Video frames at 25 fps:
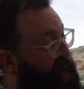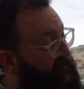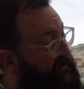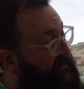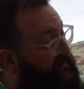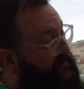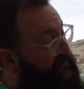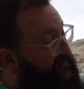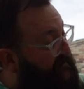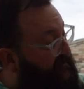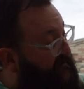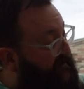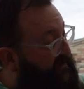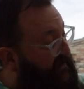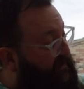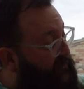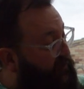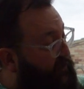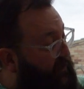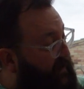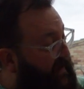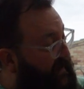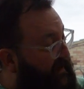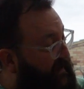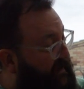Is there any
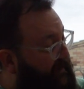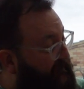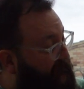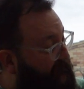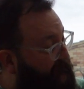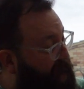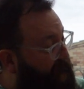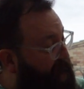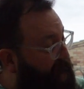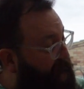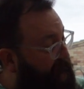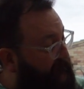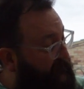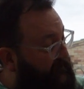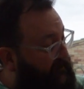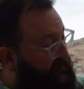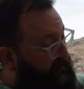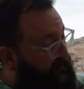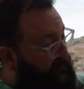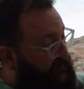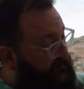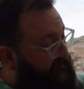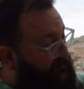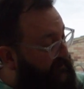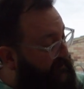wear?
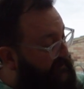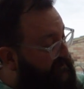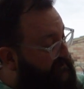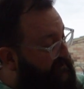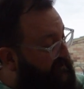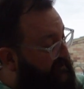These